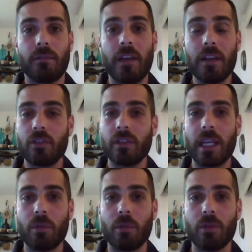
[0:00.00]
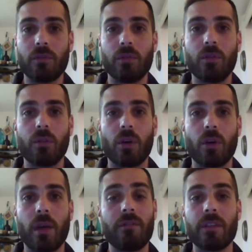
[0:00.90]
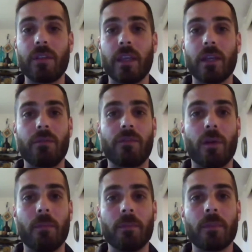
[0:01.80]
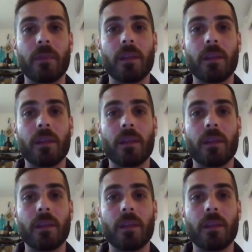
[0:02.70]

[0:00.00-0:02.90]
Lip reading: eventually able to grow everything from